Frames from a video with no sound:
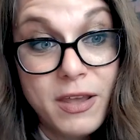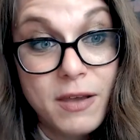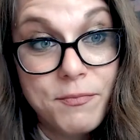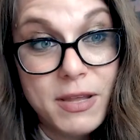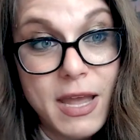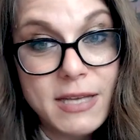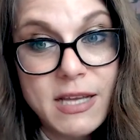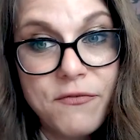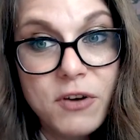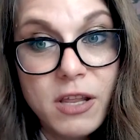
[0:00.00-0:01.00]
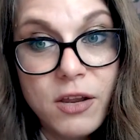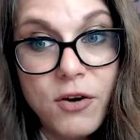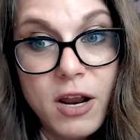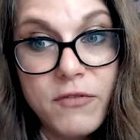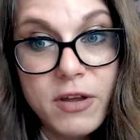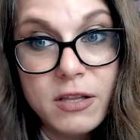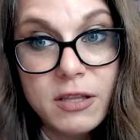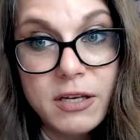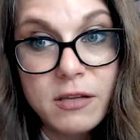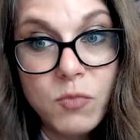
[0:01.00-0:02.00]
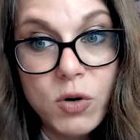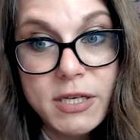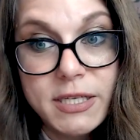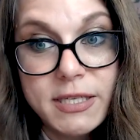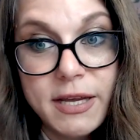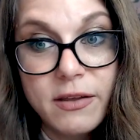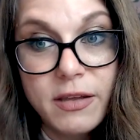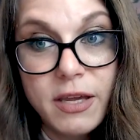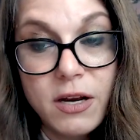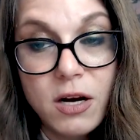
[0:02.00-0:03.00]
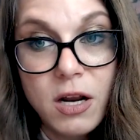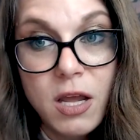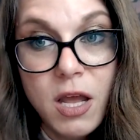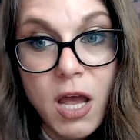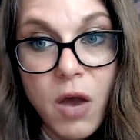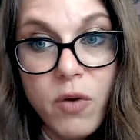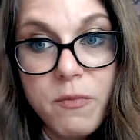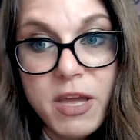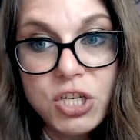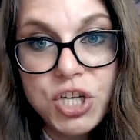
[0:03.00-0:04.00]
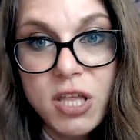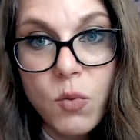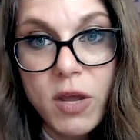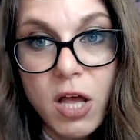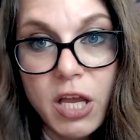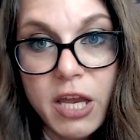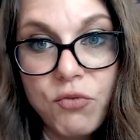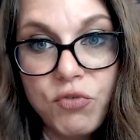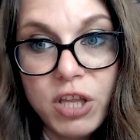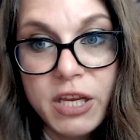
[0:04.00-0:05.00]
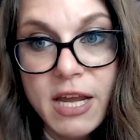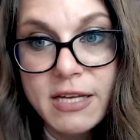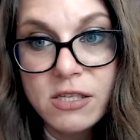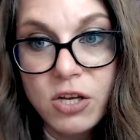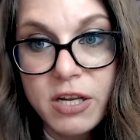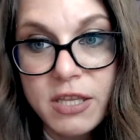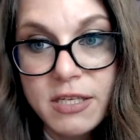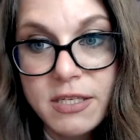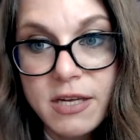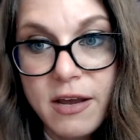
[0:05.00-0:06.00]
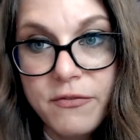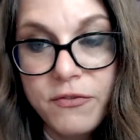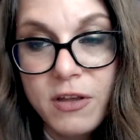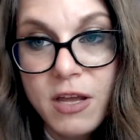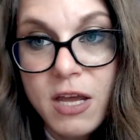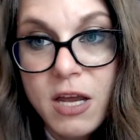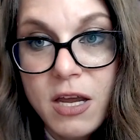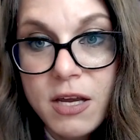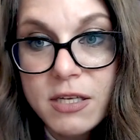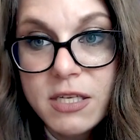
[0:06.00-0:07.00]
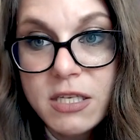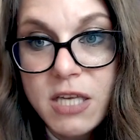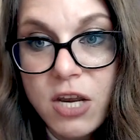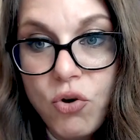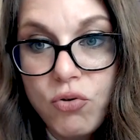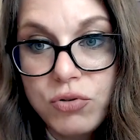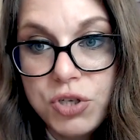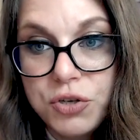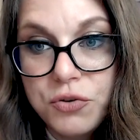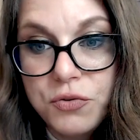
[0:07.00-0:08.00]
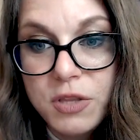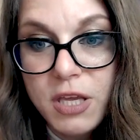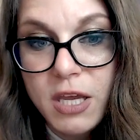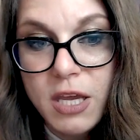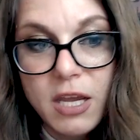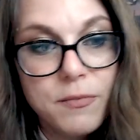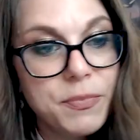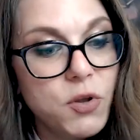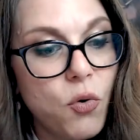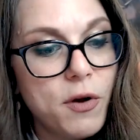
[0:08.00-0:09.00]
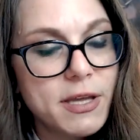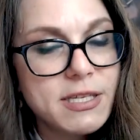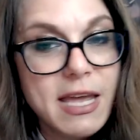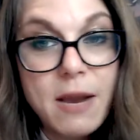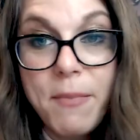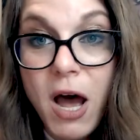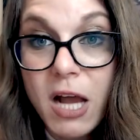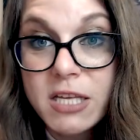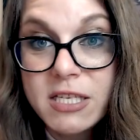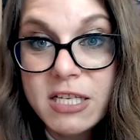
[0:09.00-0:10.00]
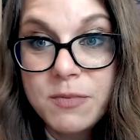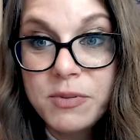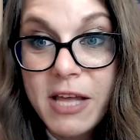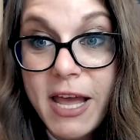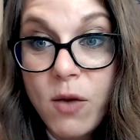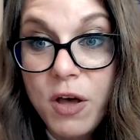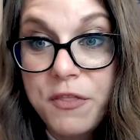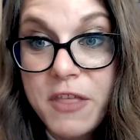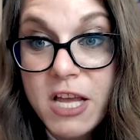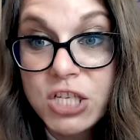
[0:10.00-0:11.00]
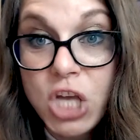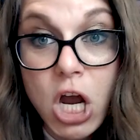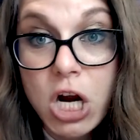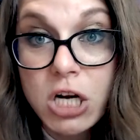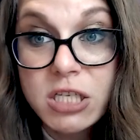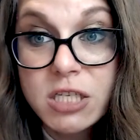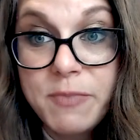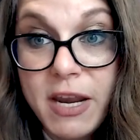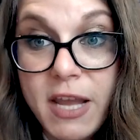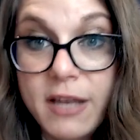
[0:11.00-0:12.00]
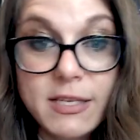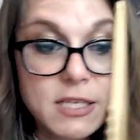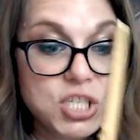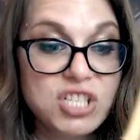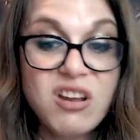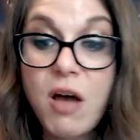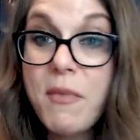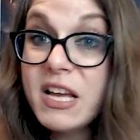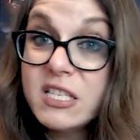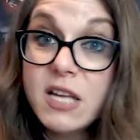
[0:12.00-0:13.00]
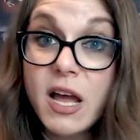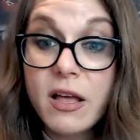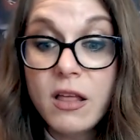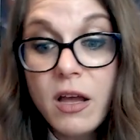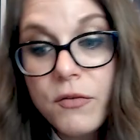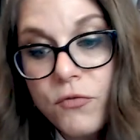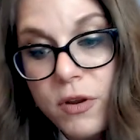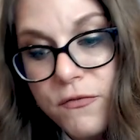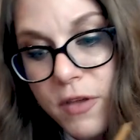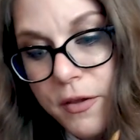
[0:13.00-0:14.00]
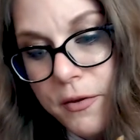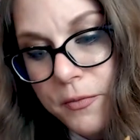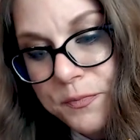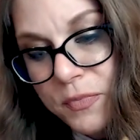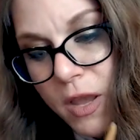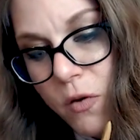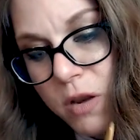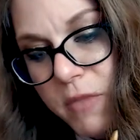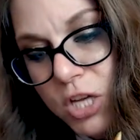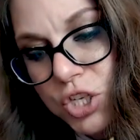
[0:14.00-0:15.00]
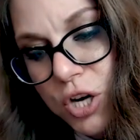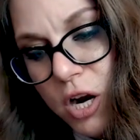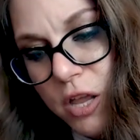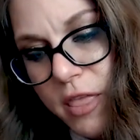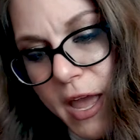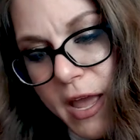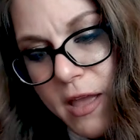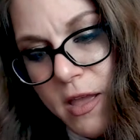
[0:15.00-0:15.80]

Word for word: But yeah, definitely craving a little more detail here. I want to make sure that we all get a really nice look at this stuff. Since I don't do the toys in a box display while things are spinning, because that's just not my style of review, I want to make sure that